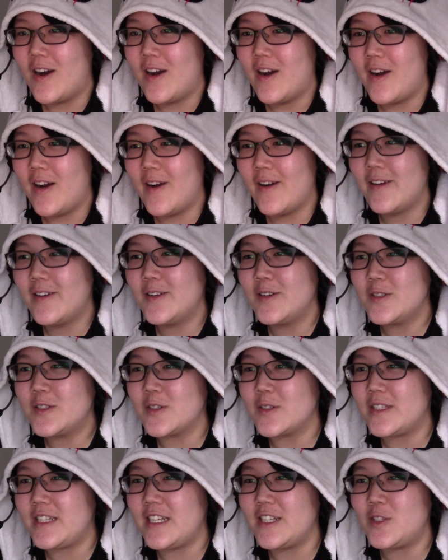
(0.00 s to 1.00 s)
Oh, so
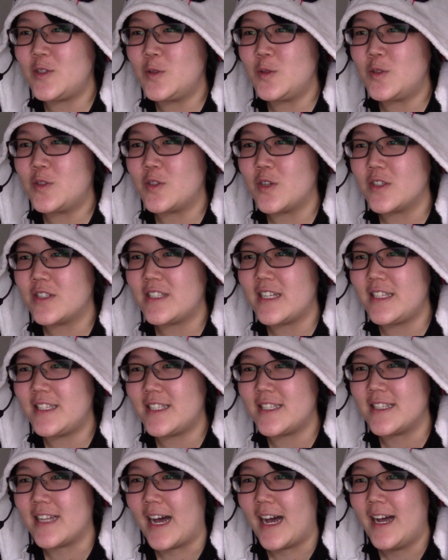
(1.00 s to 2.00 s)
these two saw
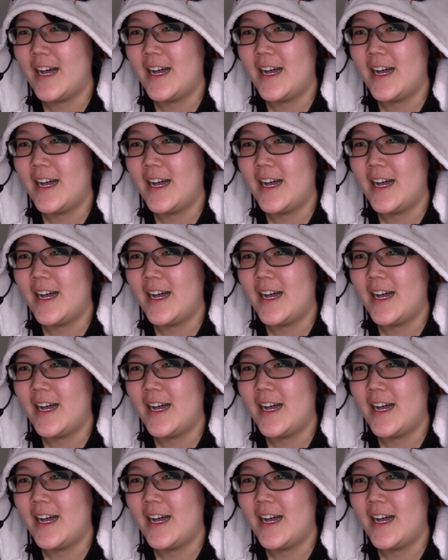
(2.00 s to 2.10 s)
Setsuna.